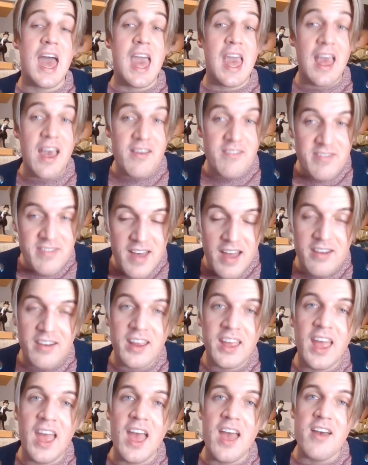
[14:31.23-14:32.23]
A
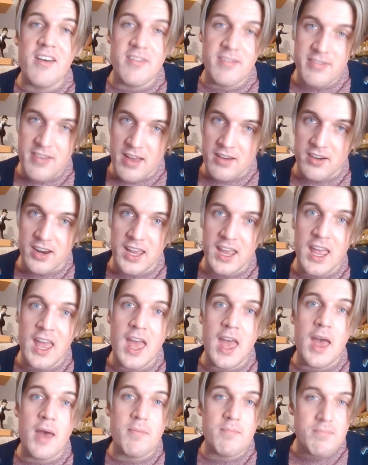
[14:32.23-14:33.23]
very, very
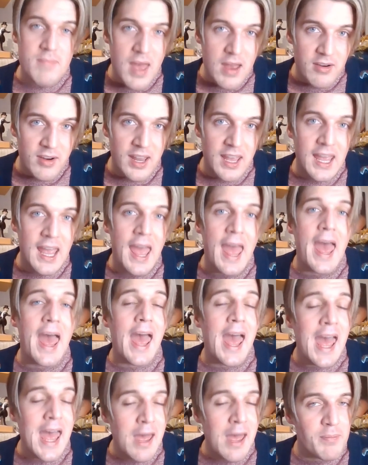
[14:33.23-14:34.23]
merry,
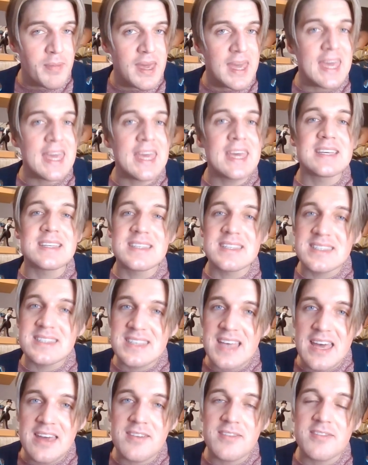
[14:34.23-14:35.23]
happy,
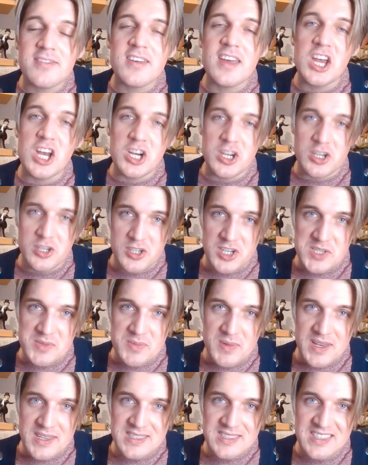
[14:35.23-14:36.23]
safe
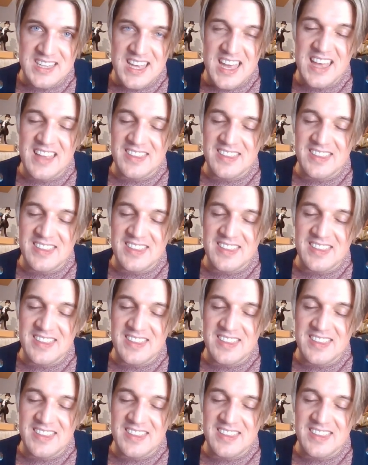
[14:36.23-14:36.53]
Christmas.